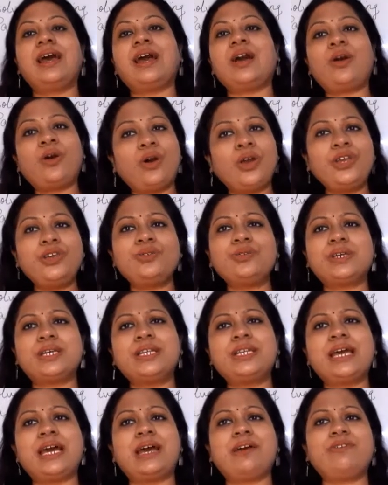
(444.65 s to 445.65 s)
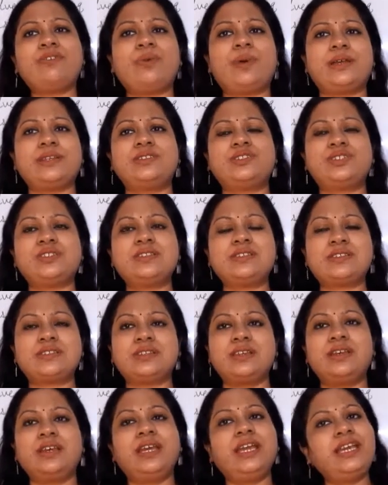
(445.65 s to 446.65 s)
or you can have questions
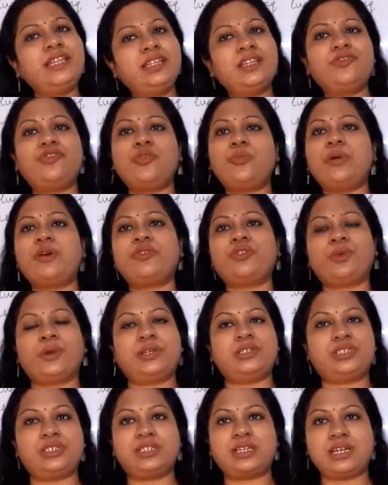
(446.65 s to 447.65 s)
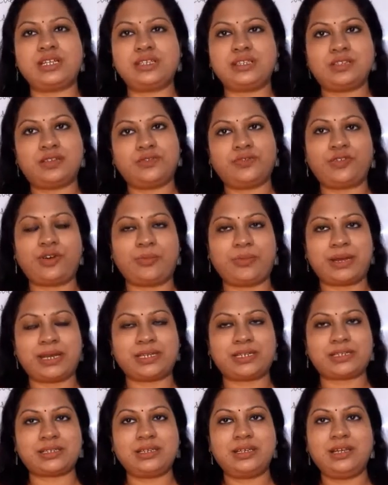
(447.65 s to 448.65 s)
in the form of question answer
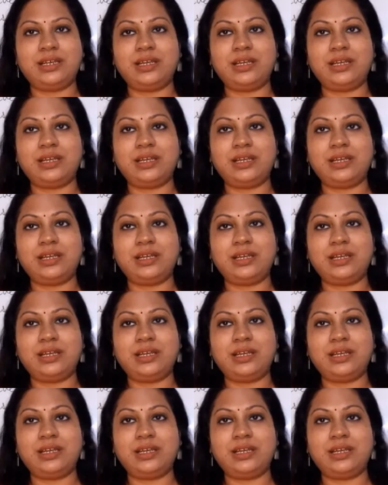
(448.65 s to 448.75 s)
format.